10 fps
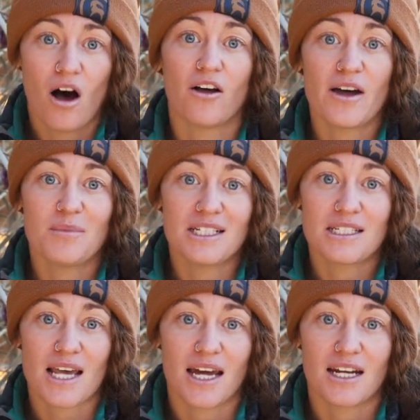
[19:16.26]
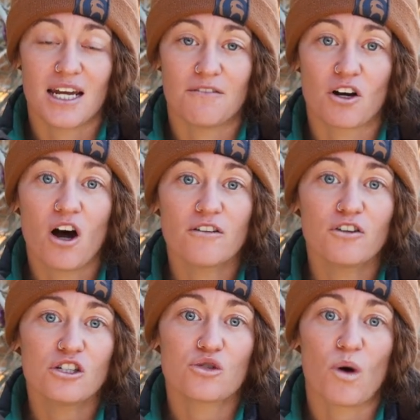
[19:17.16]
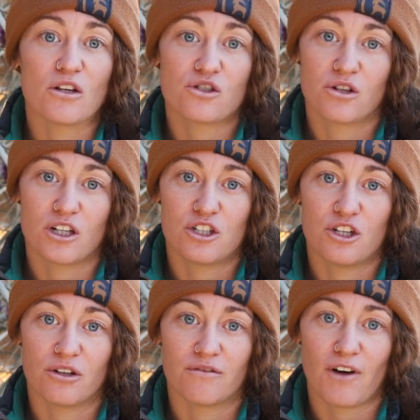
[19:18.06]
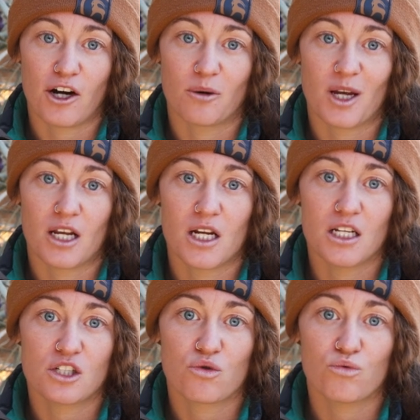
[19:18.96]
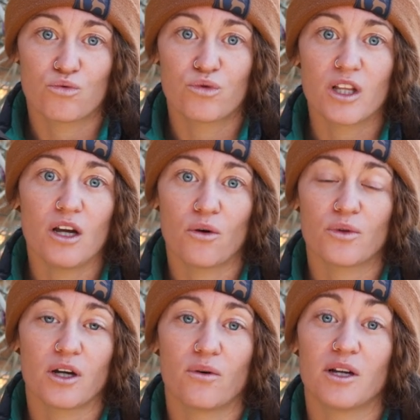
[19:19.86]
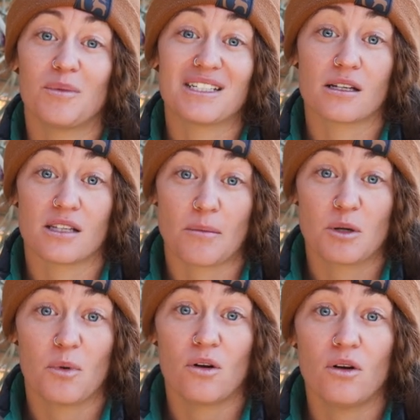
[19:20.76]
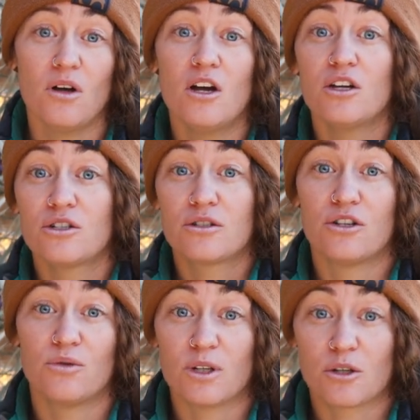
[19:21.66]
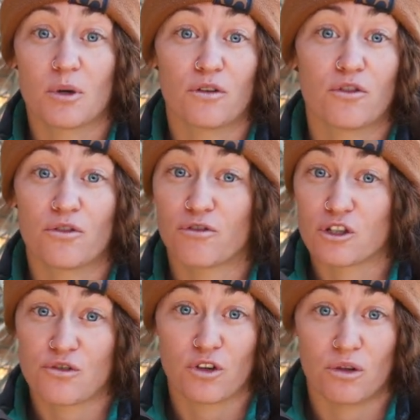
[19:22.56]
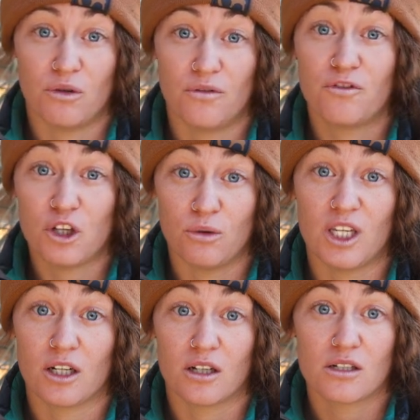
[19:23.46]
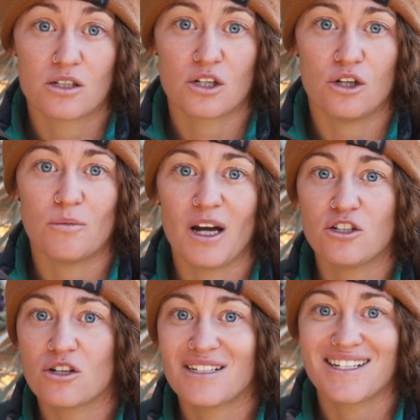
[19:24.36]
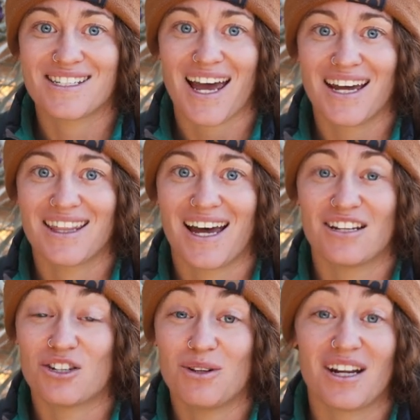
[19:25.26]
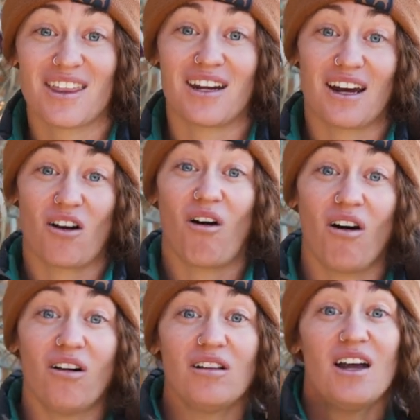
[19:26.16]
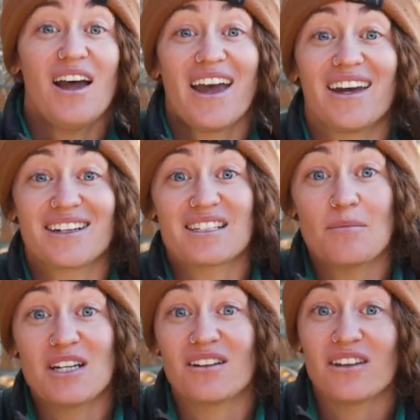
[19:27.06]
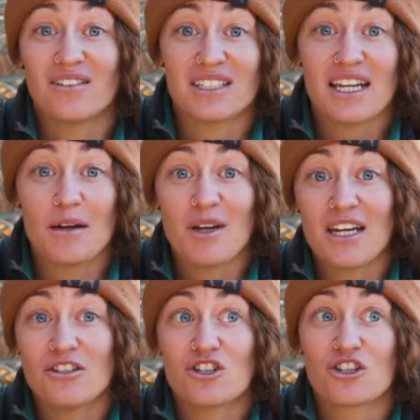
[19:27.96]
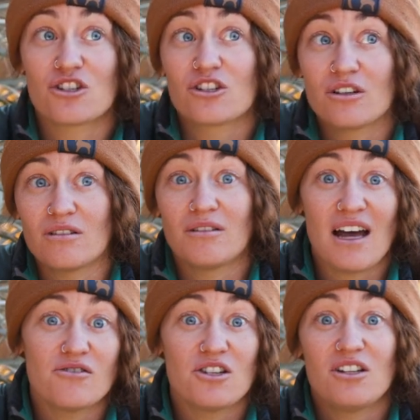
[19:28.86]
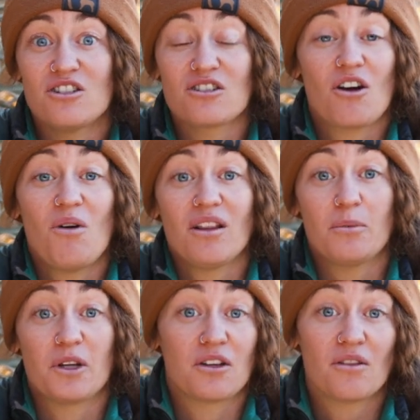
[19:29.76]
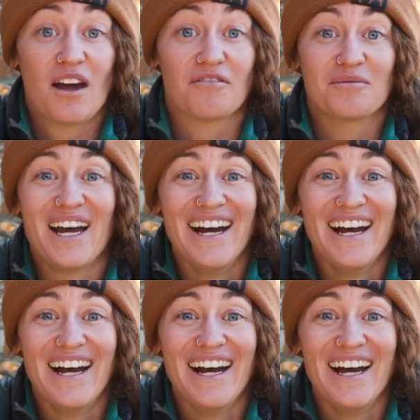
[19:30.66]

All that being said, if a conifer is well suited to your environment, it's really only going to be susceptible to winter burn for the first few years. You might just decide that doing nothing at all and accepting a little damage allows you to just go on with your life.